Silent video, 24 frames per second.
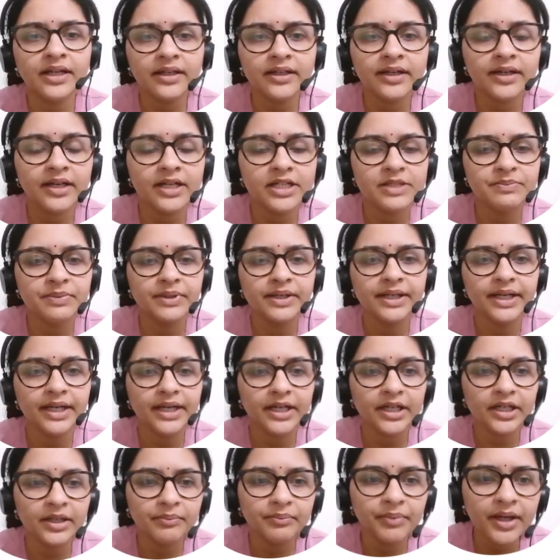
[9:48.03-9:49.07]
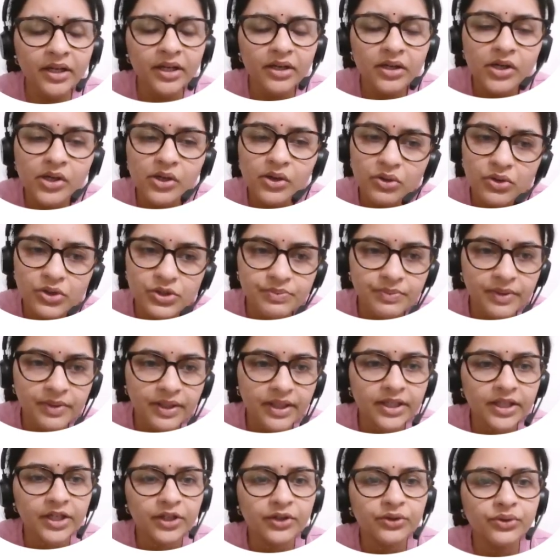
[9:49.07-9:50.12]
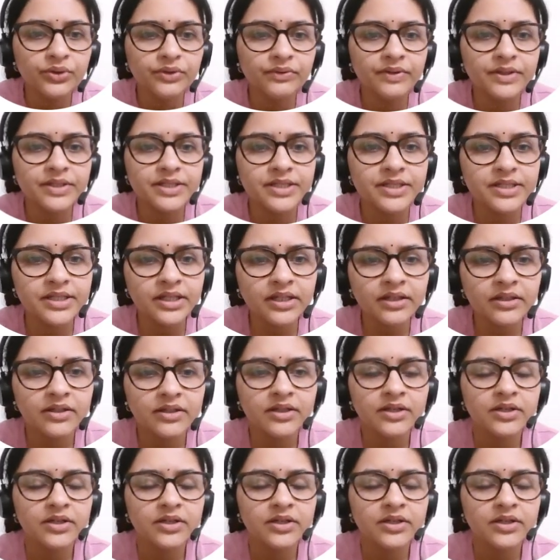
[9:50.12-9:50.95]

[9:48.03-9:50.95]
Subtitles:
that has been taken up by Osmania University.